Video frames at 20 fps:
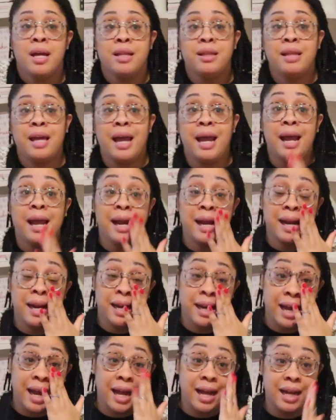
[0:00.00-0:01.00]

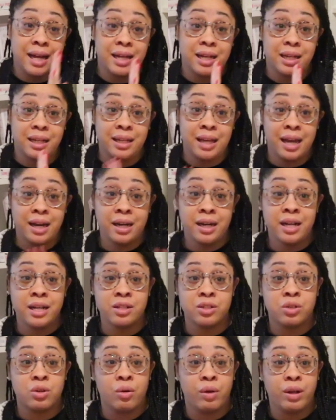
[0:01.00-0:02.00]
Kennedy
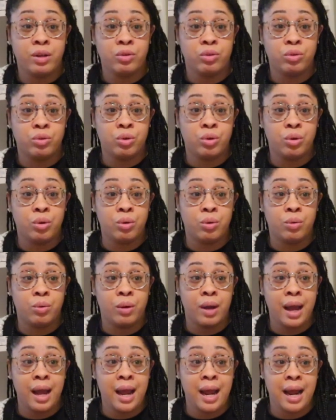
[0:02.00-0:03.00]
is going
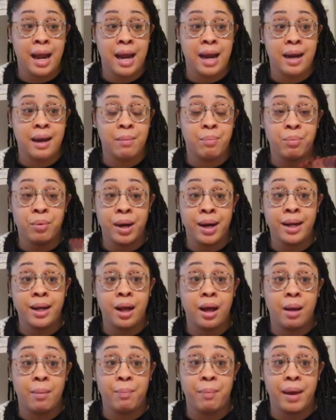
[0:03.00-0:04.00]
through a
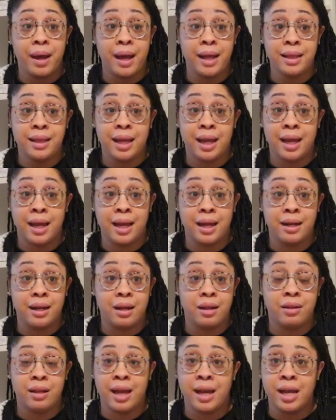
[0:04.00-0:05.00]
breakup, and then
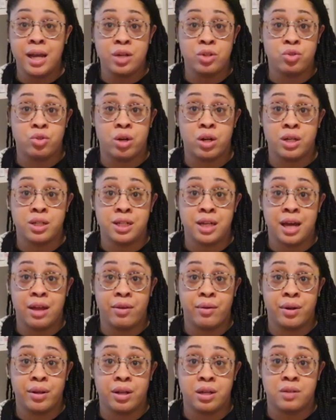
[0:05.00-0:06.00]
they get drunk
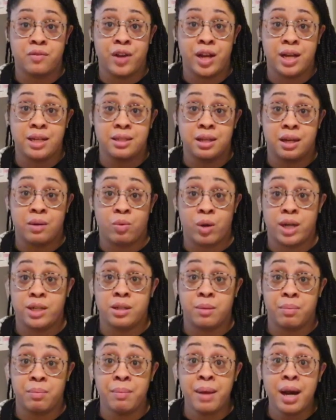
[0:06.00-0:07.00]
together in Las Vegas and wind
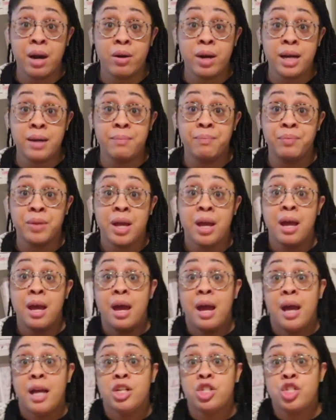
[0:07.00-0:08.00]
up married.
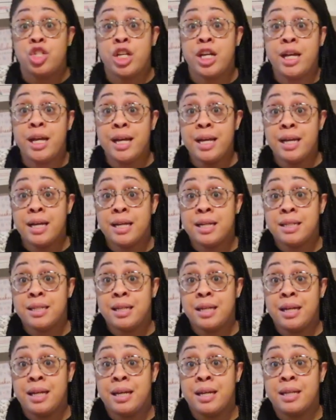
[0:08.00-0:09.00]
She is
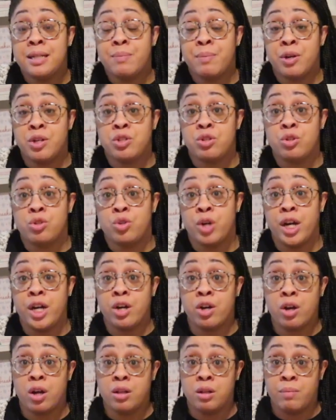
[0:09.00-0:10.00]
his personal
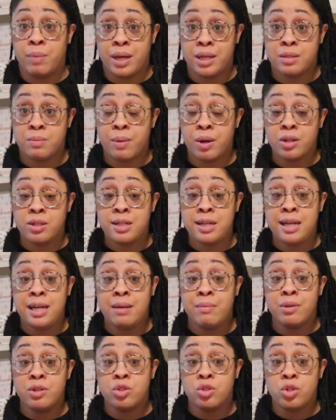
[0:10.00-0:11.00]
trainer on the baseball
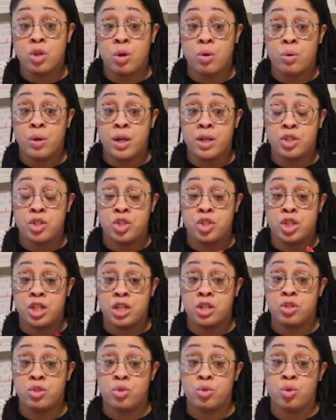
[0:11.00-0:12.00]
team, so
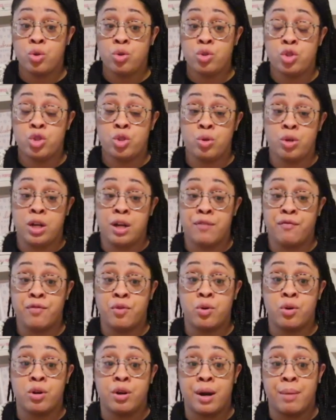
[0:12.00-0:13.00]
she is shooting
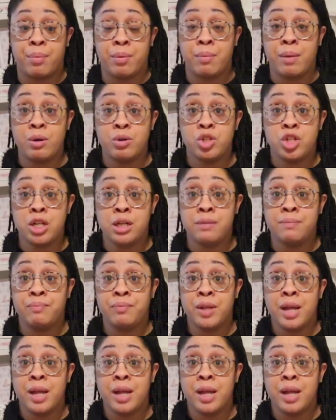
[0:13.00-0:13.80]
for a promotion,